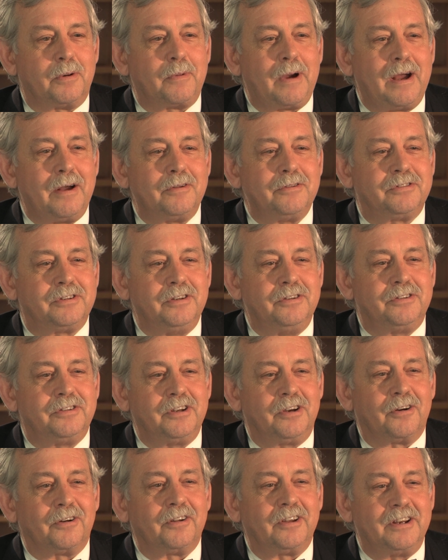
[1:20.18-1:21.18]
around since
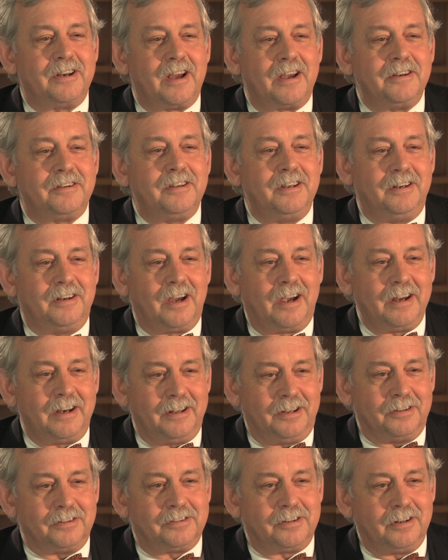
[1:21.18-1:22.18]
the early
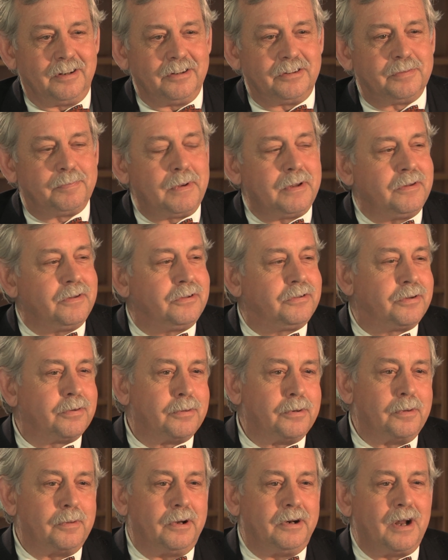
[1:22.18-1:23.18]
1990s, and it's been
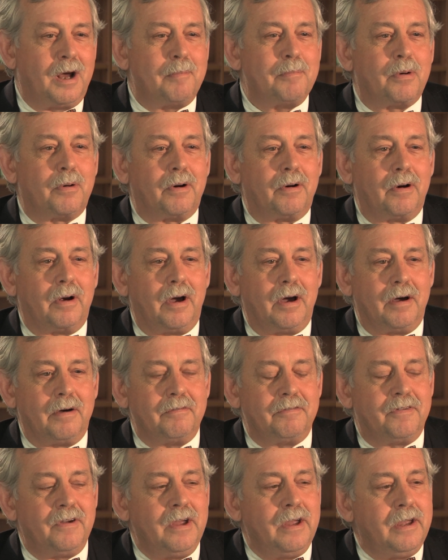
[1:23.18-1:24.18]
through a number
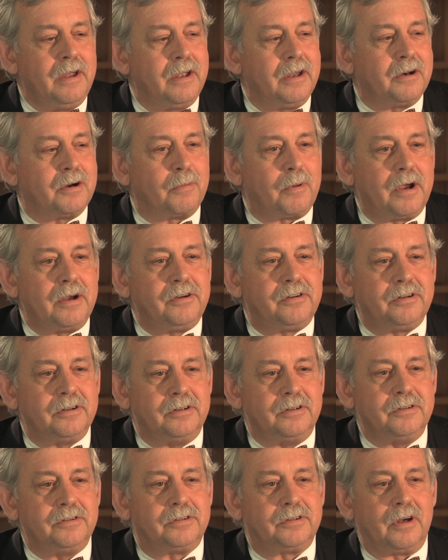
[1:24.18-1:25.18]
of
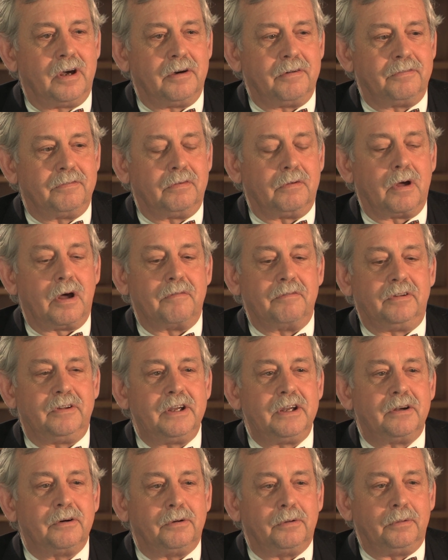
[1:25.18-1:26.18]
iterations of
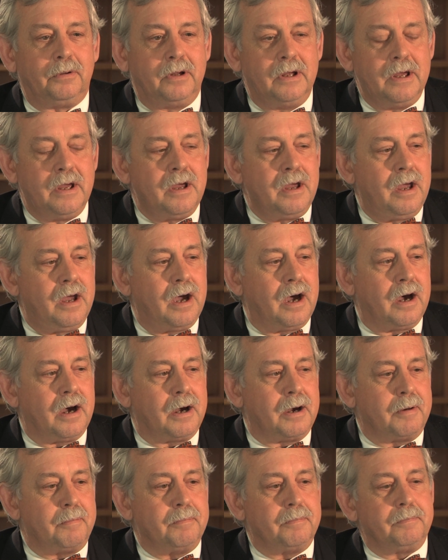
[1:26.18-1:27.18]
legal
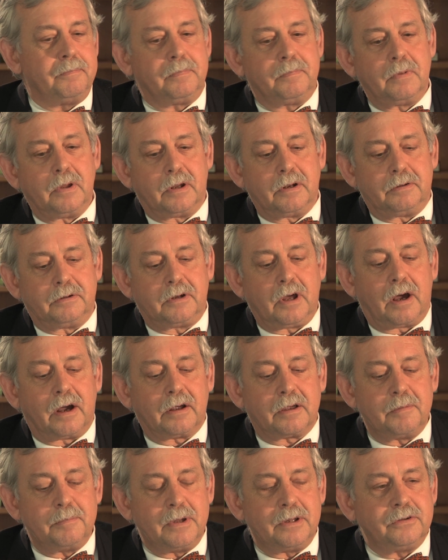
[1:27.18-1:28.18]

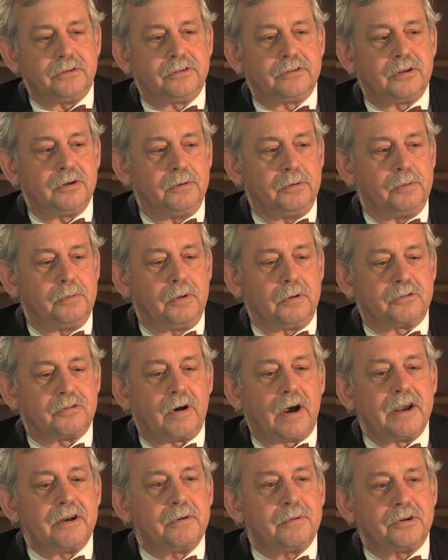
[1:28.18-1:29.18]
documents to
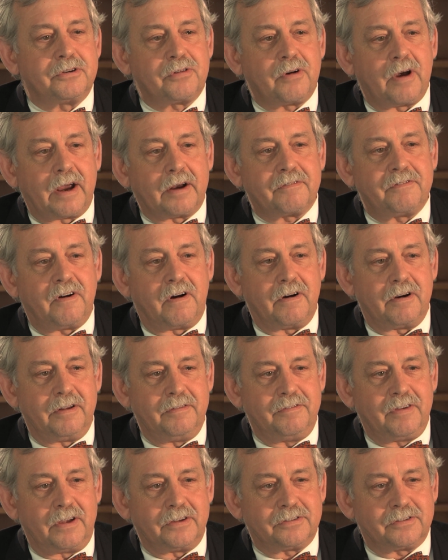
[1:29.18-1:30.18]
try to attract foreign
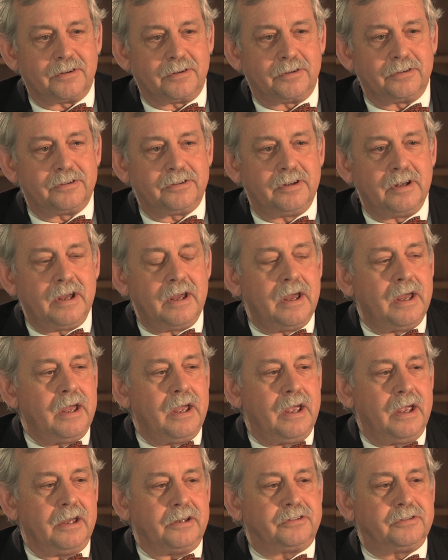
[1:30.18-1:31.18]
investors.
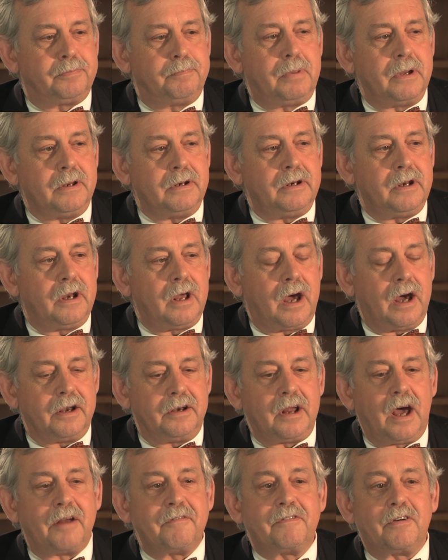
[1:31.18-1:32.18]
It's been
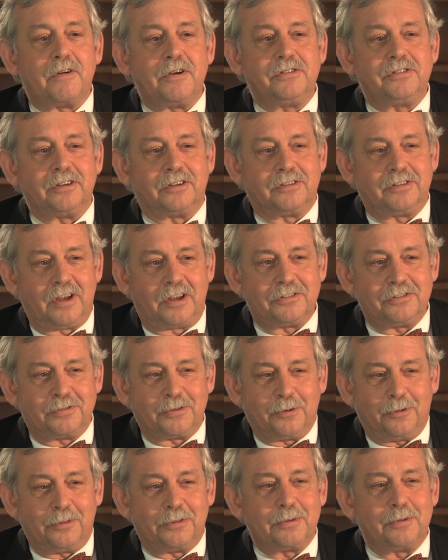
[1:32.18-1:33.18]
not very
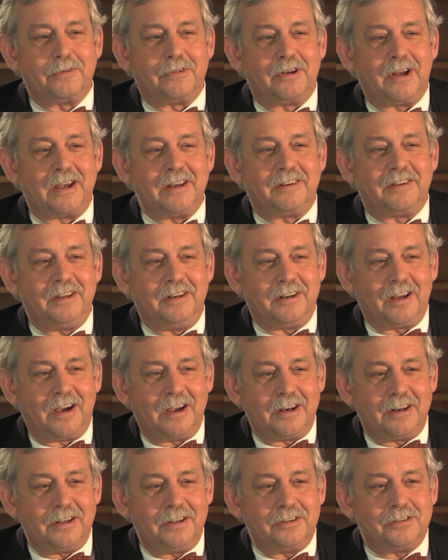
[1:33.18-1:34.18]
successful through the
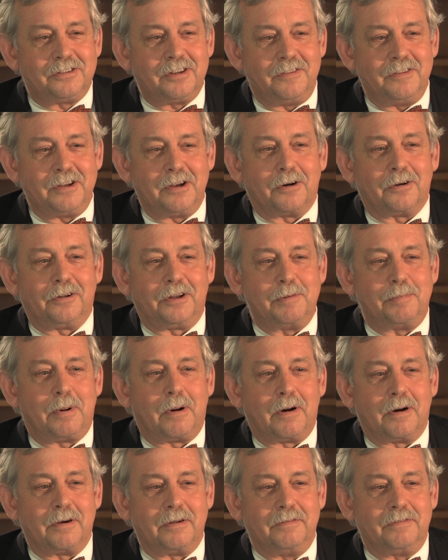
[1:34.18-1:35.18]
1990s and the early
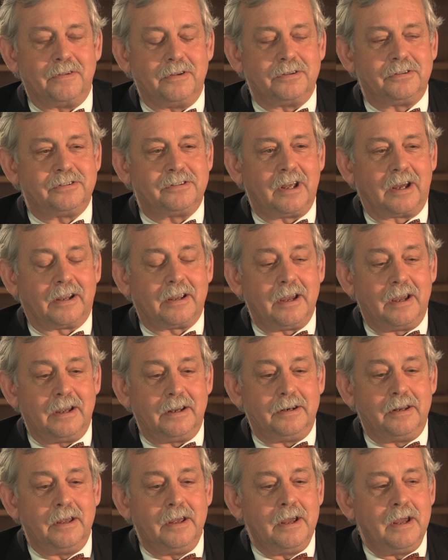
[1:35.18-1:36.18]
part of this
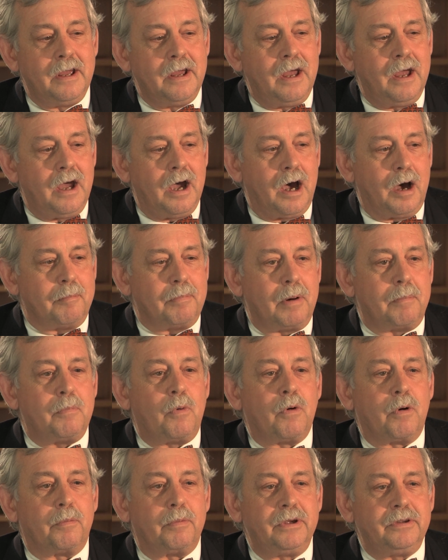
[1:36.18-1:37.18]
decade, but
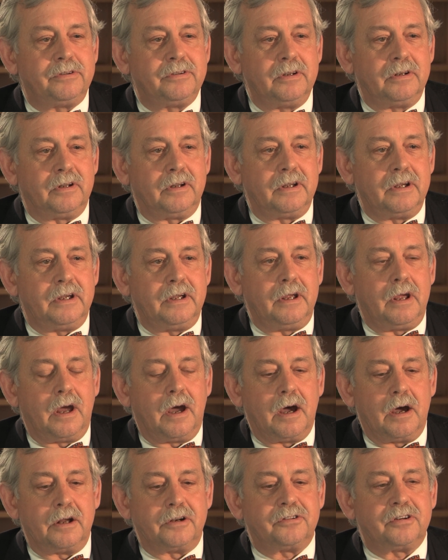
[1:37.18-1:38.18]
more recently,
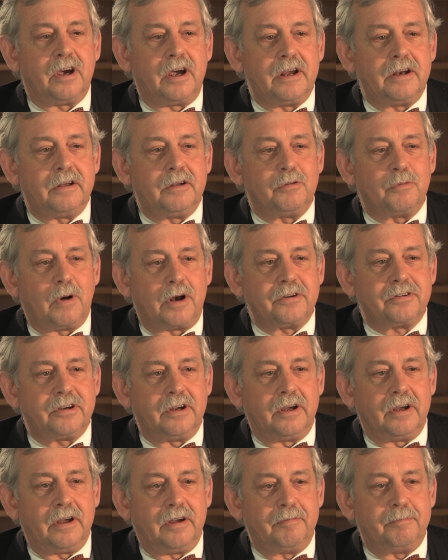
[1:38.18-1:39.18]
China and
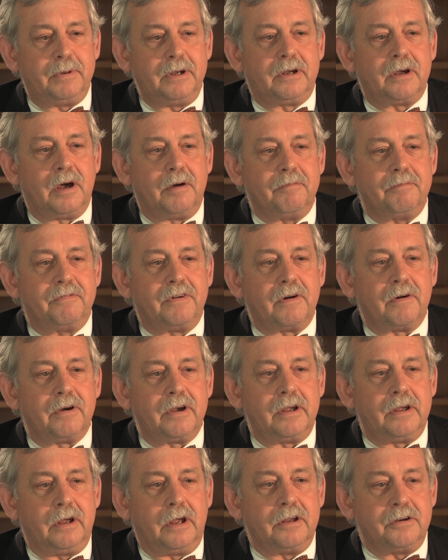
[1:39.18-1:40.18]
Russia have become
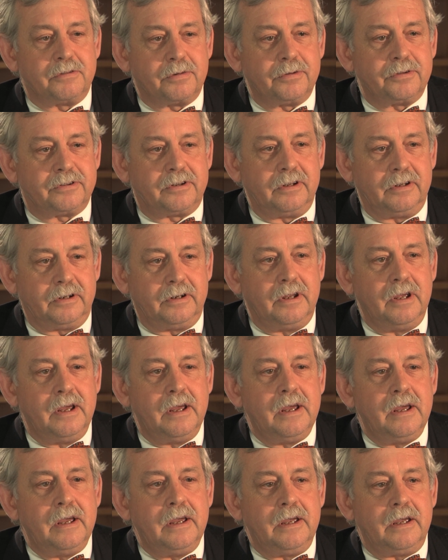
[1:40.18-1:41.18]
very interested
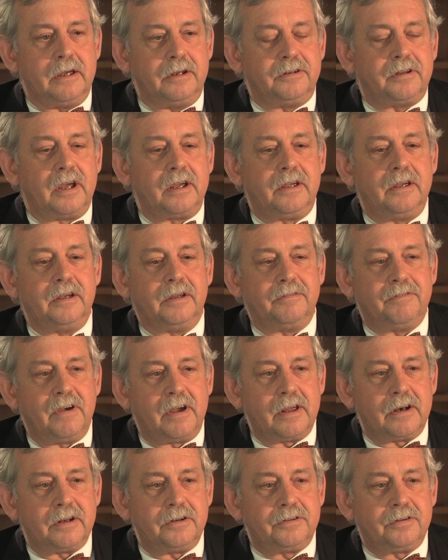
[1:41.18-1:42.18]
in taking
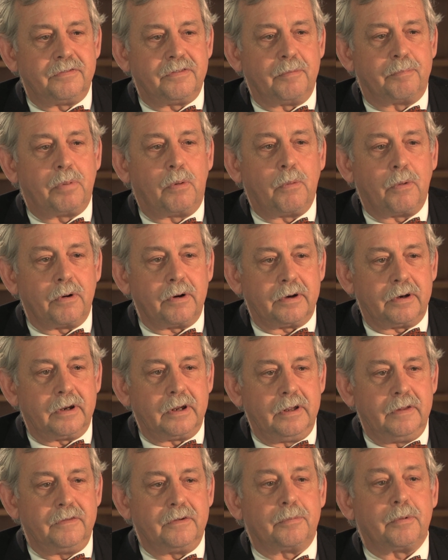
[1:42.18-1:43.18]
advantage of the port
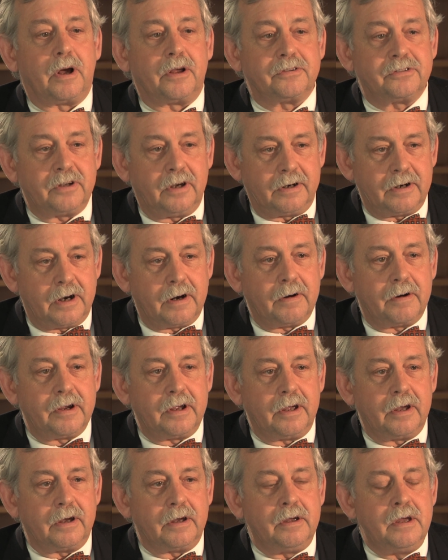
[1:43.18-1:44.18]
in the Rosson
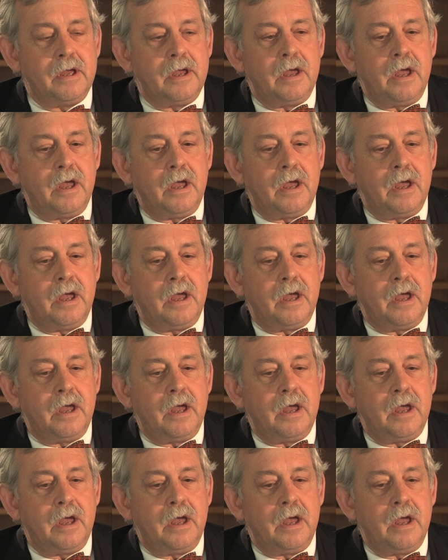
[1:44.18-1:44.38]
area